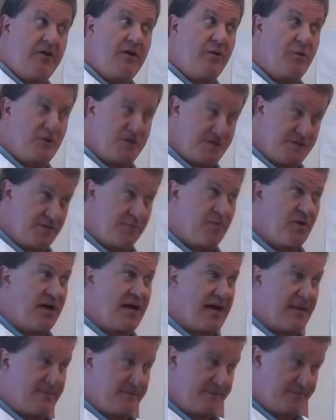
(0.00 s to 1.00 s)
which is a
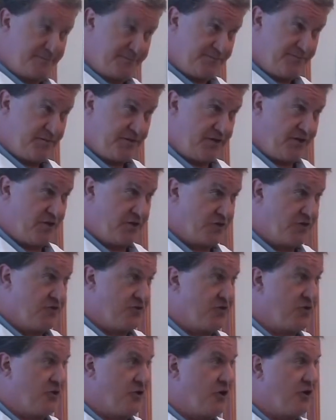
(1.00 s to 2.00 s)
problem. You know, so
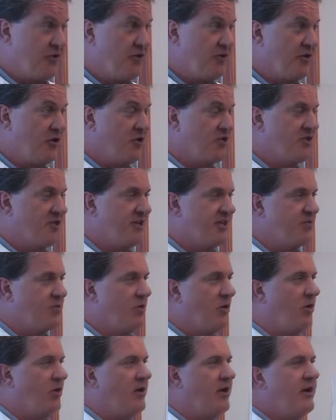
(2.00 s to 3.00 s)
the notion is,
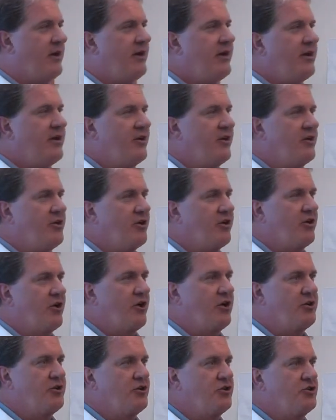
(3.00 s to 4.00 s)
well, you
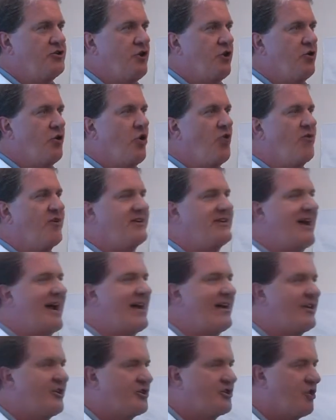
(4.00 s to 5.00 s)
know, don't over
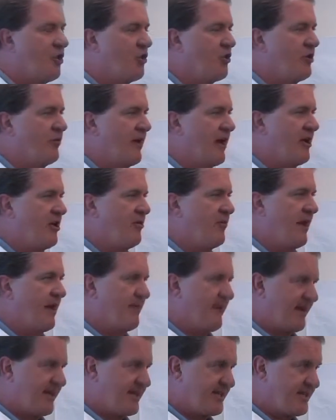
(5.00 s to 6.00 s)
tighten the shoulder. You might
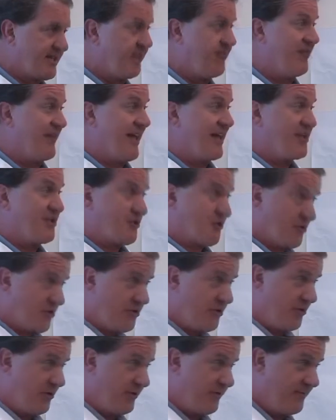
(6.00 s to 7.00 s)
make it stiff. That's
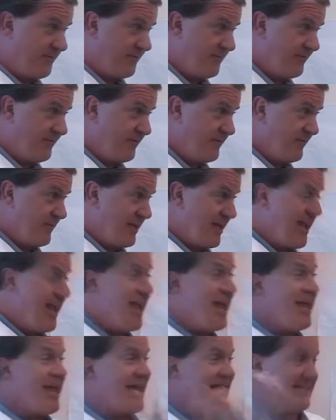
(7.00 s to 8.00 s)
true,
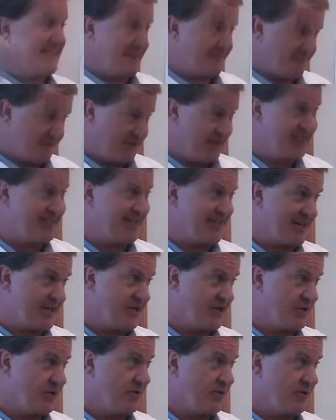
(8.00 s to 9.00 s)
except for this kind
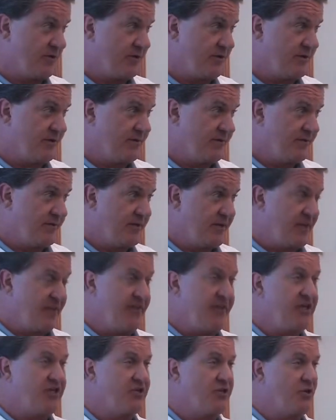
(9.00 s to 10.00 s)
of shoulder. And
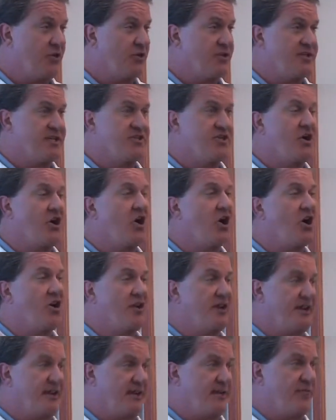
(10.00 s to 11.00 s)
these shoulders, it's
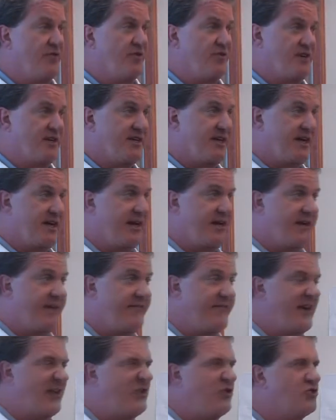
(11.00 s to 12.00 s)
hard to get them over tight. In
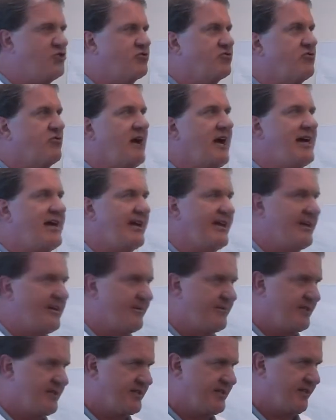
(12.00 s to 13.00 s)
fact, you try to get
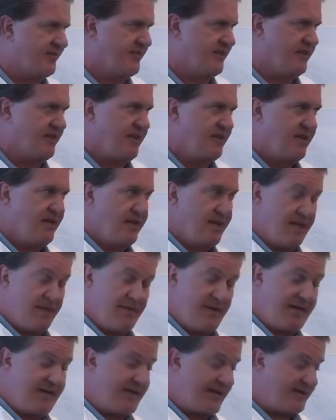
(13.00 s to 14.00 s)
them to stiffen, and
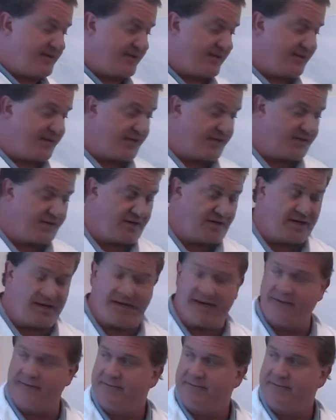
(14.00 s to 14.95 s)
many times they do not.